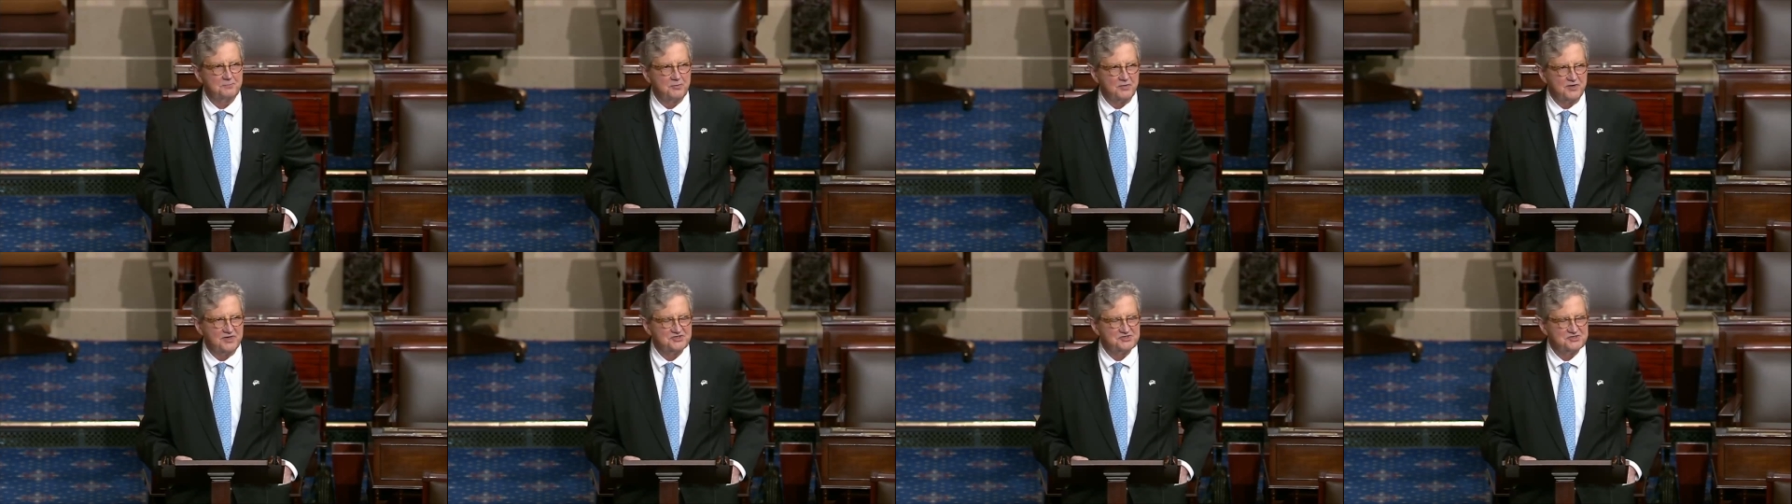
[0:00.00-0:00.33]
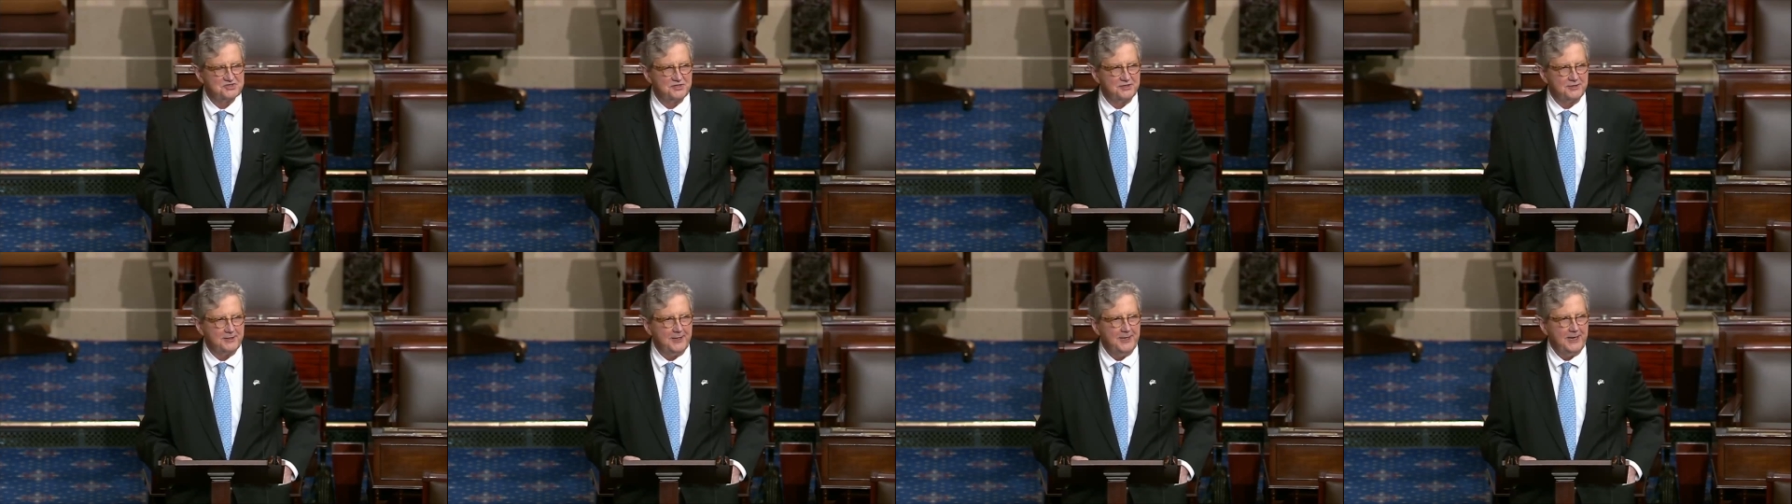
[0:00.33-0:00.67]

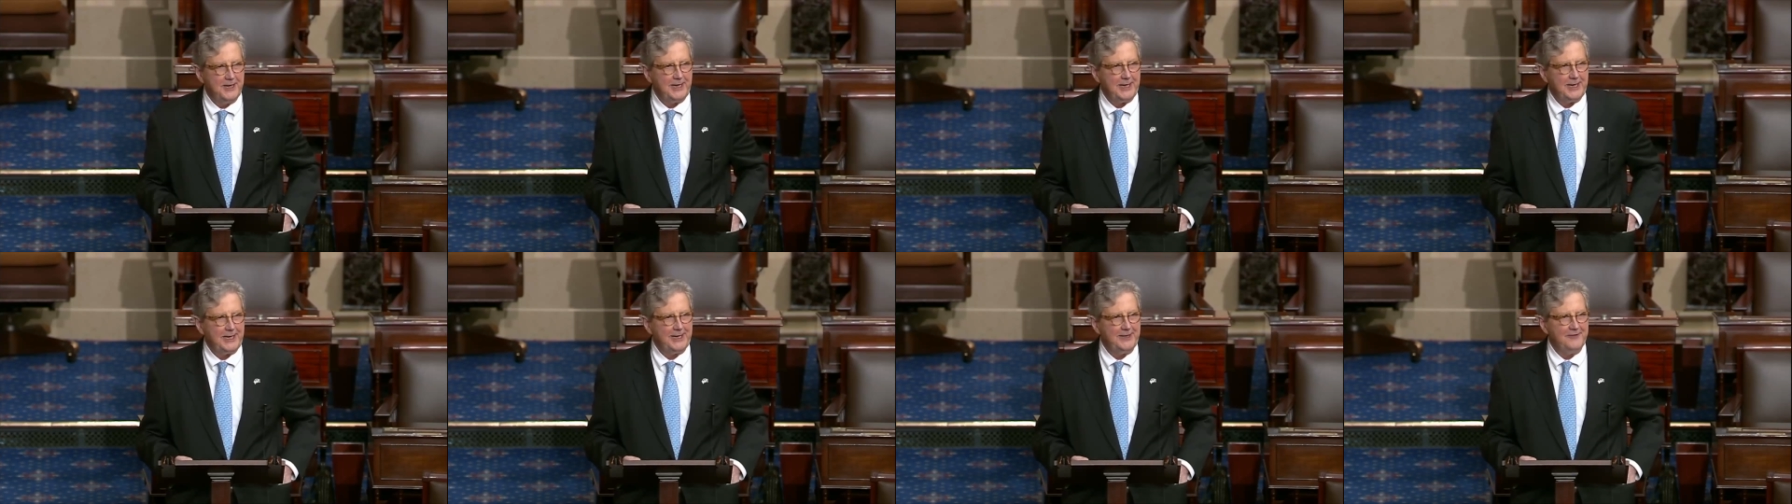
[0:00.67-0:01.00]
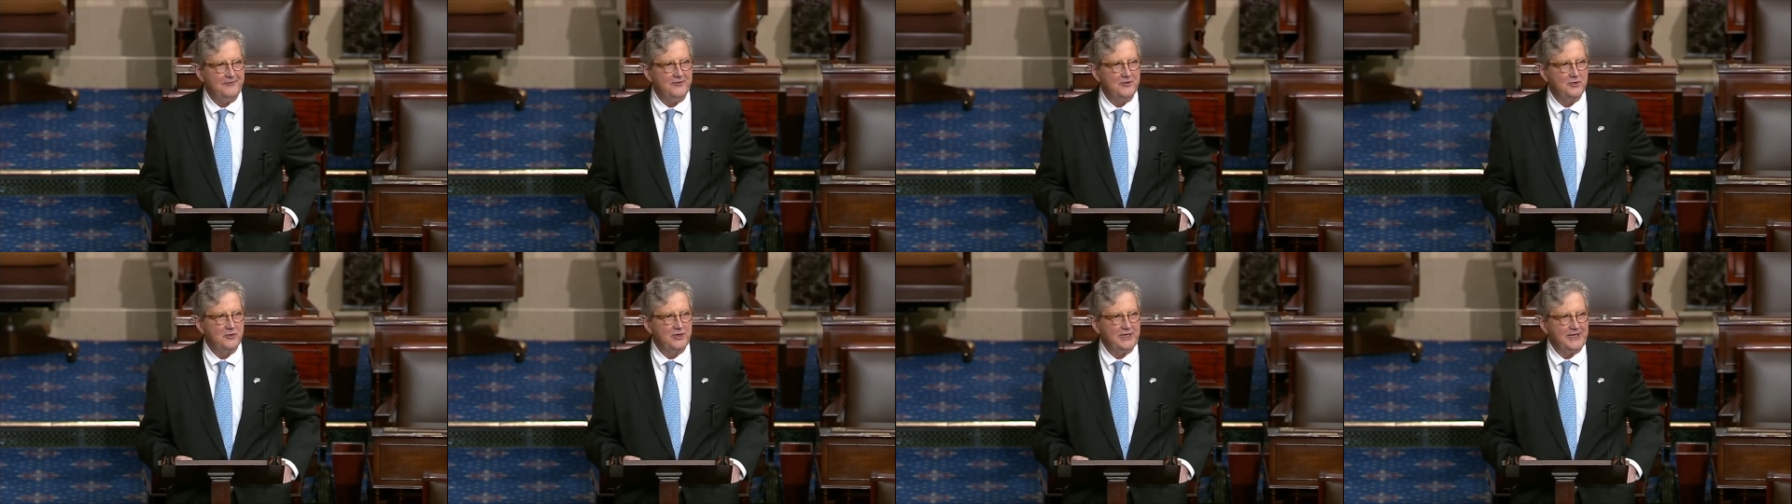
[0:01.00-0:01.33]
President,
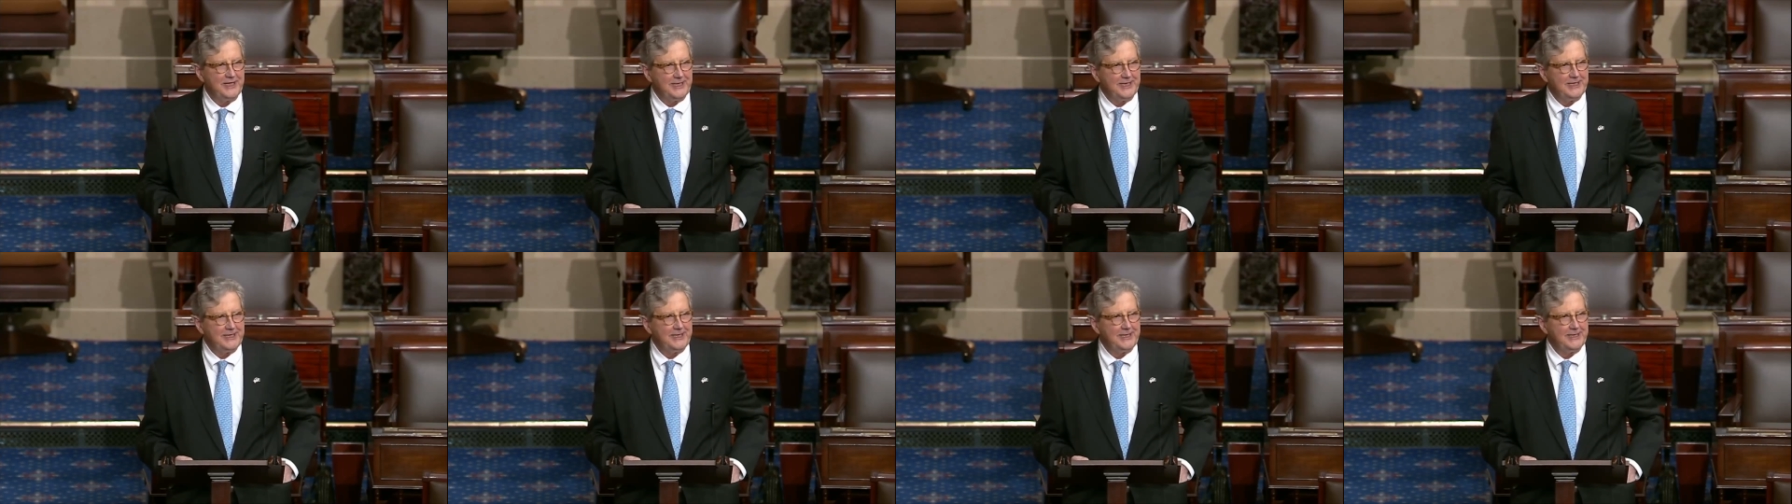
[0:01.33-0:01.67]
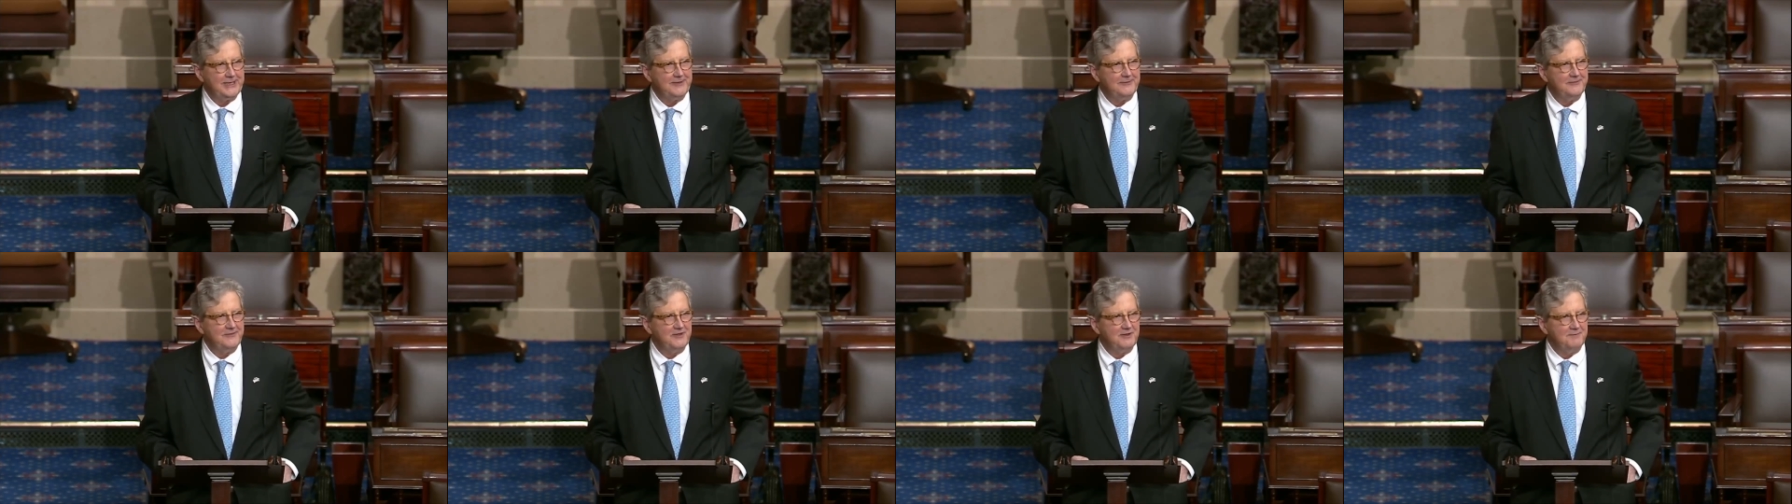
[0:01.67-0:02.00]
and they're
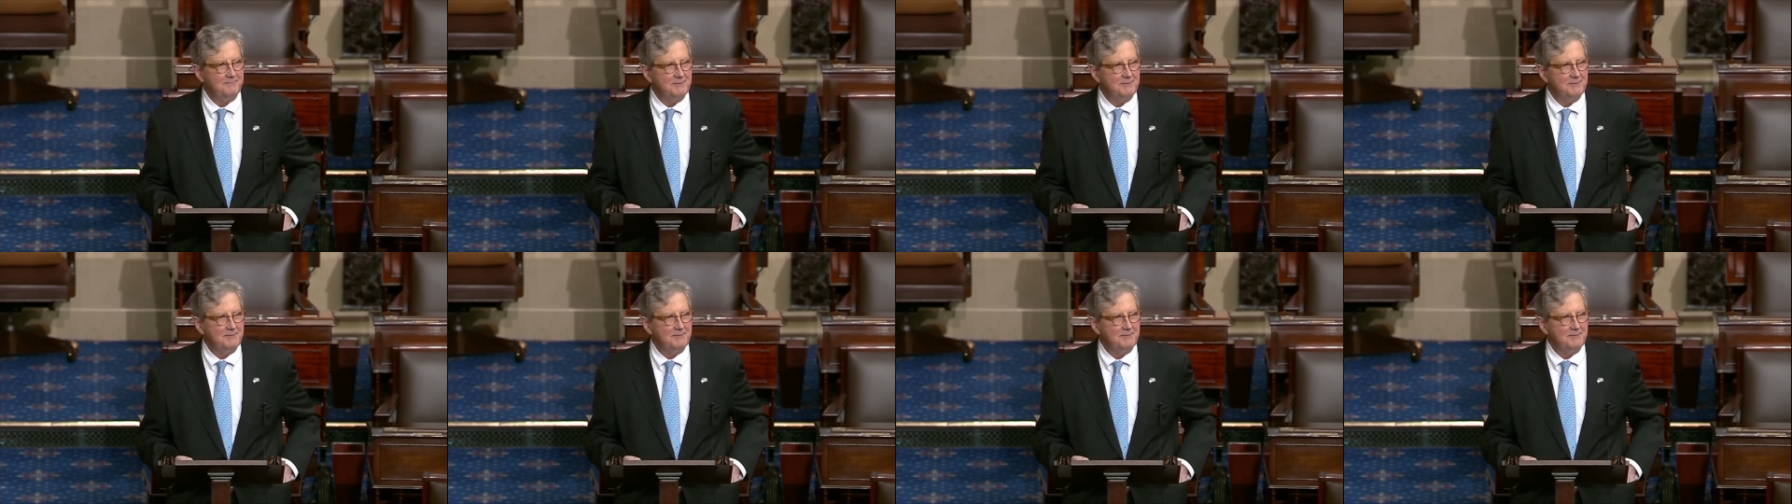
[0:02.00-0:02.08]
hitting the